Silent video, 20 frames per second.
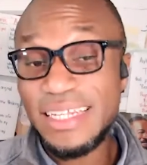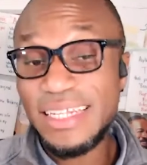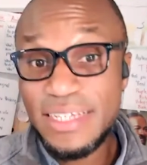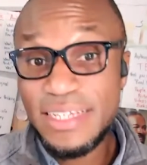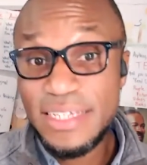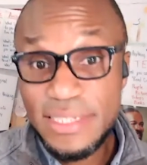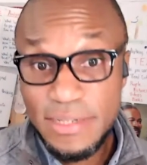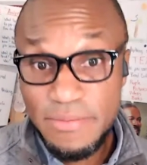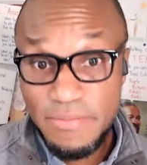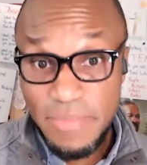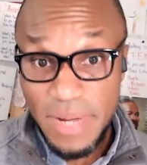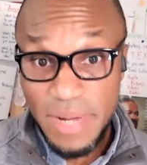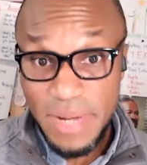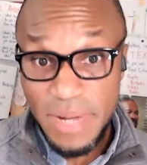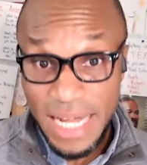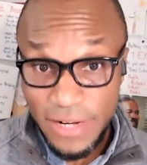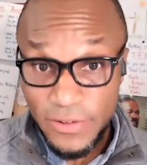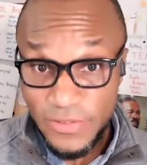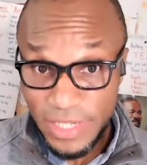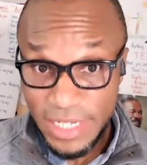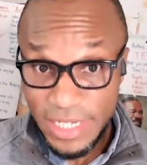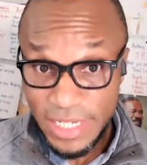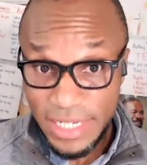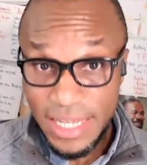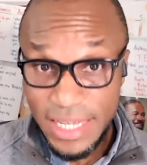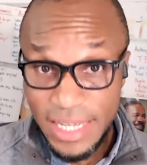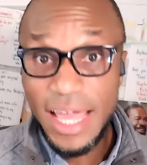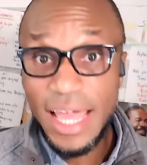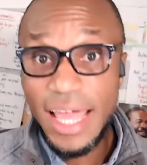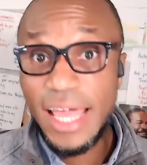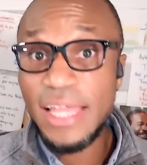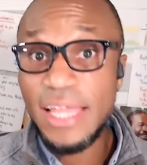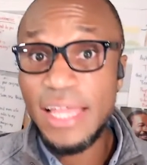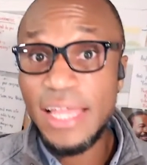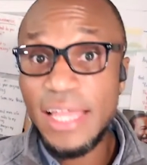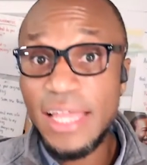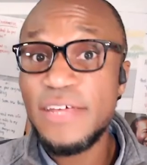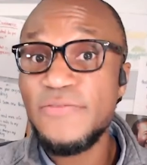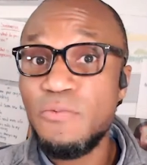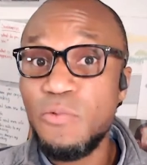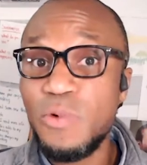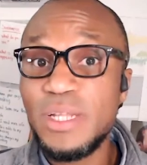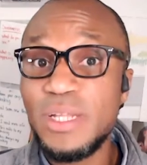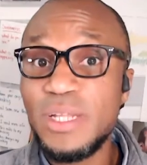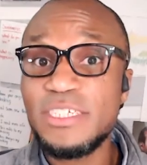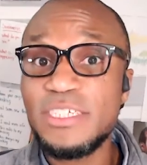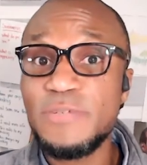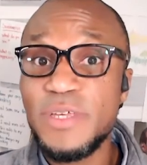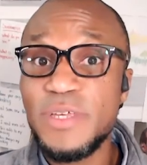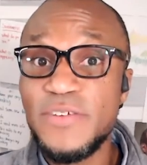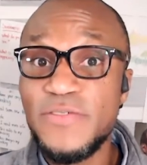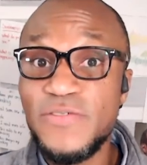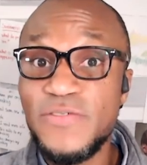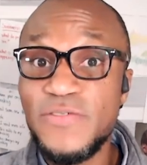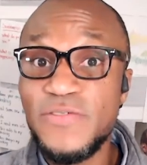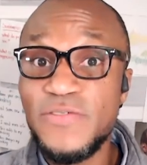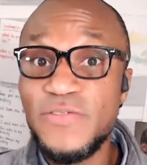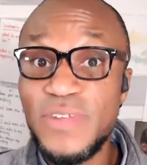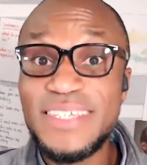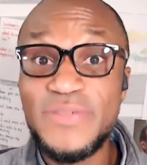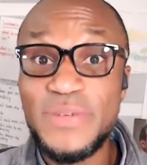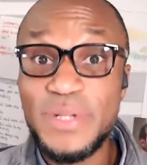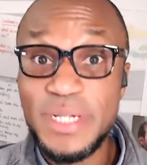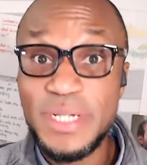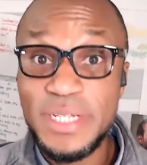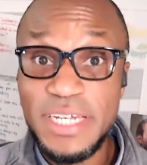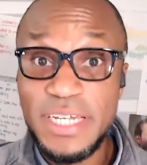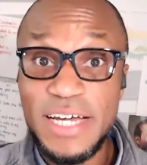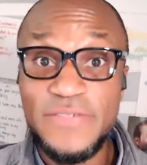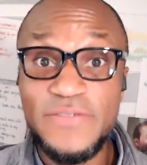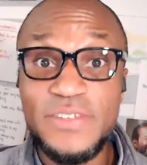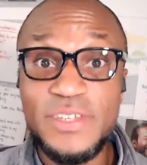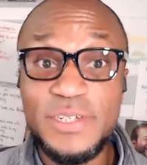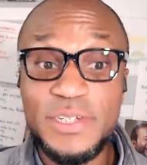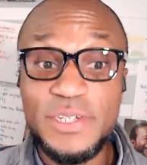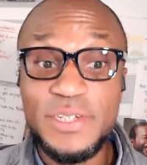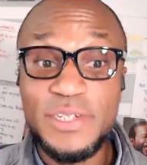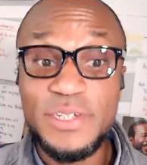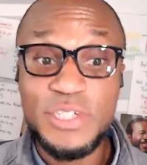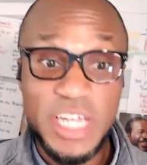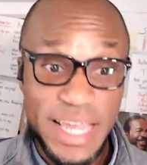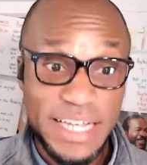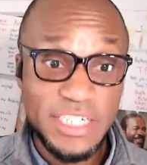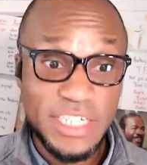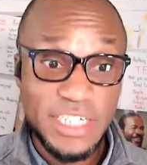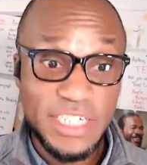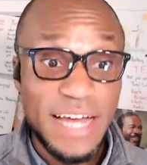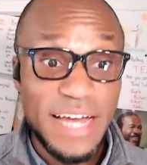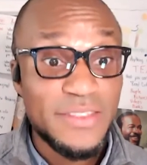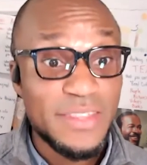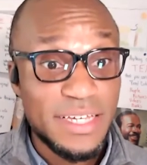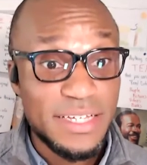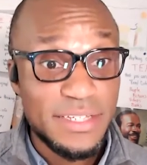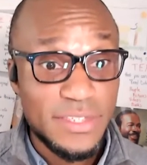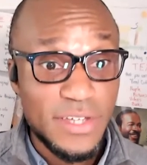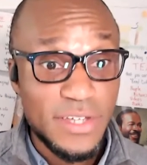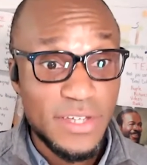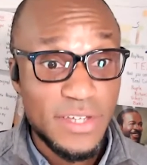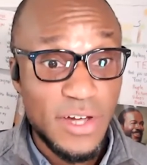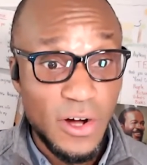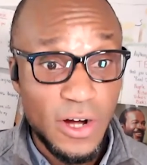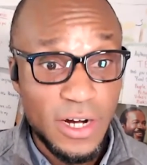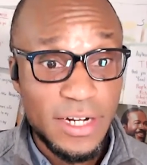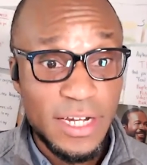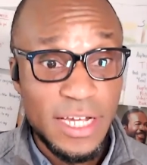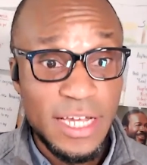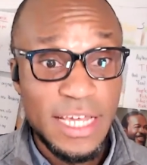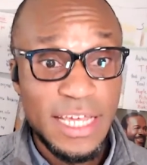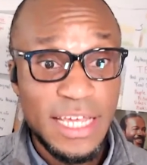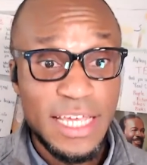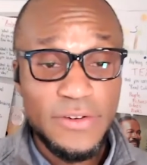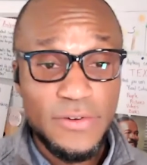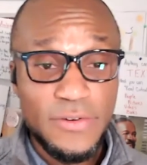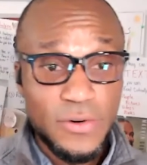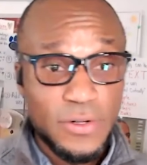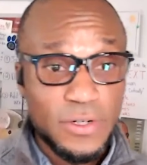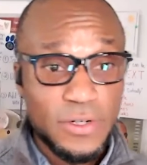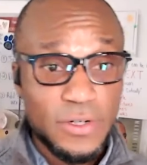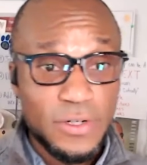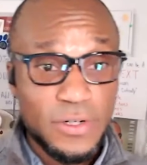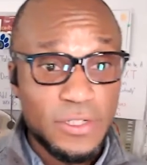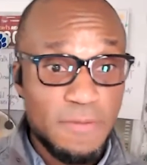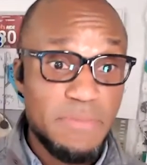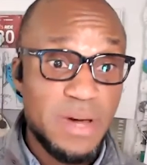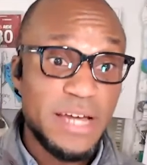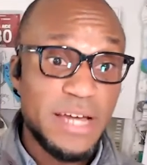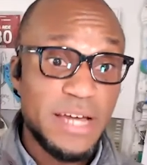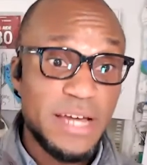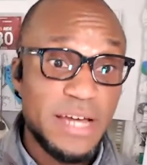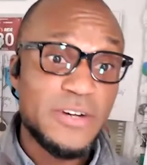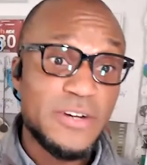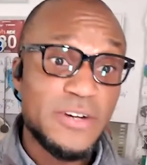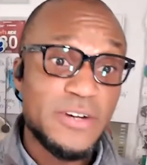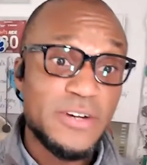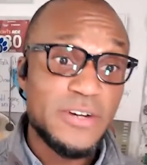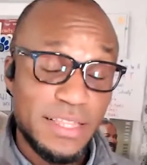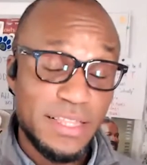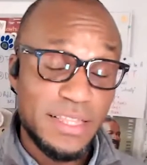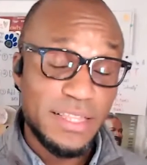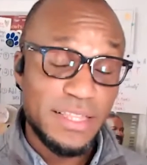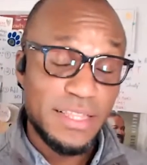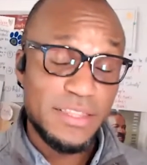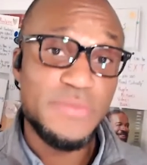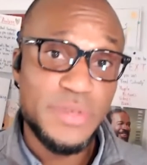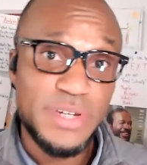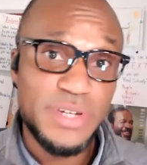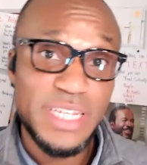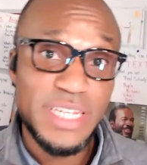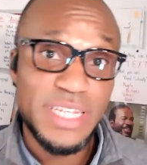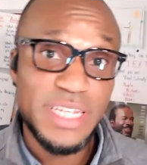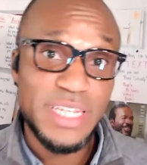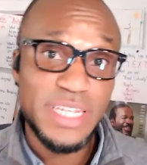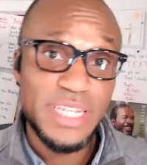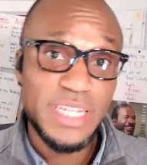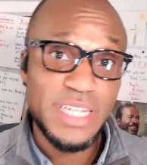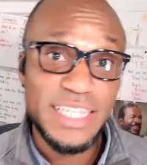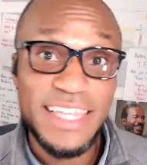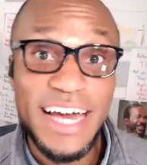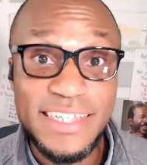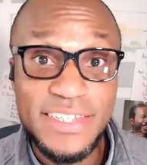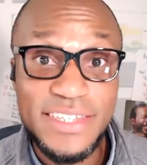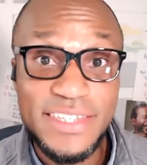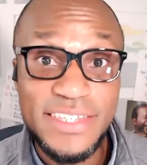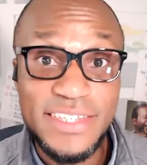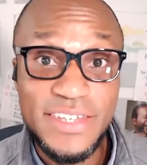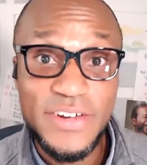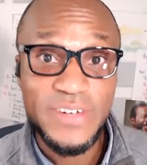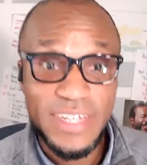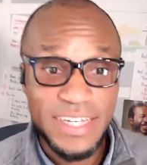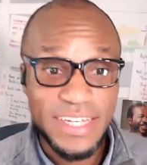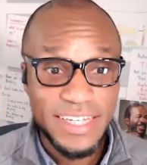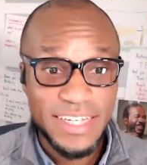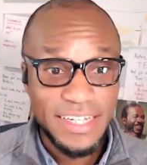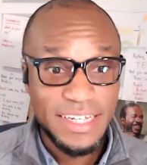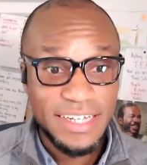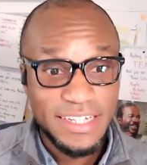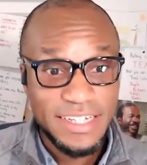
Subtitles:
if I listen powerfully and if I'm willing to be flexible enough to change how things are in order to better reflect the community that I serve.